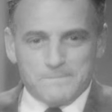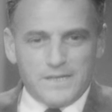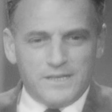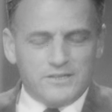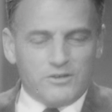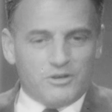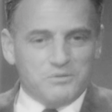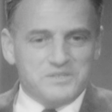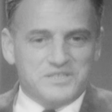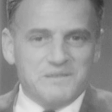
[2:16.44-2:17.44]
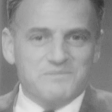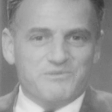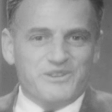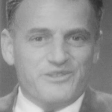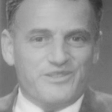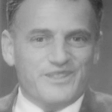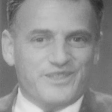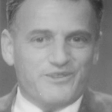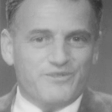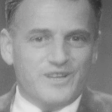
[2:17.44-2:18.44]
It always seems when you think
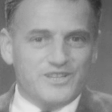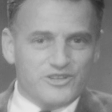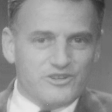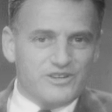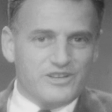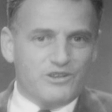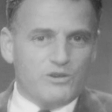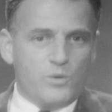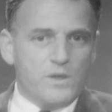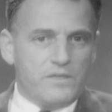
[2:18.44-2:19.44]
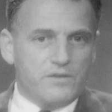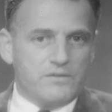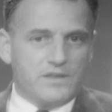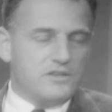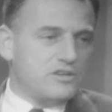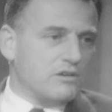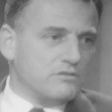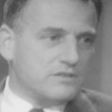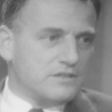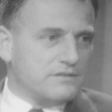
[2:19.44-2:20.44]
the critics are going to go with you, they
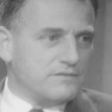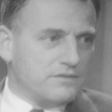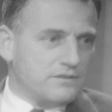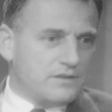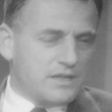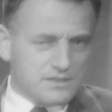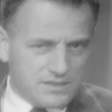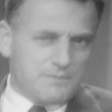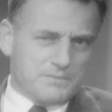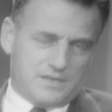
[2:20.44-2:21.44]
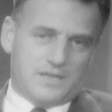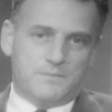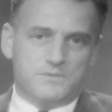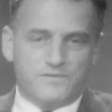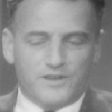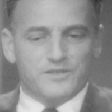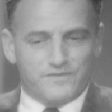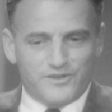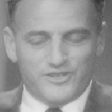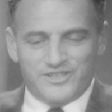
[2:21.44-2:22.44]
don't, and sometimes vice
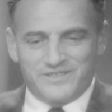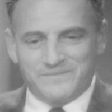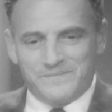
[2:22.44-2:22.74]
versa.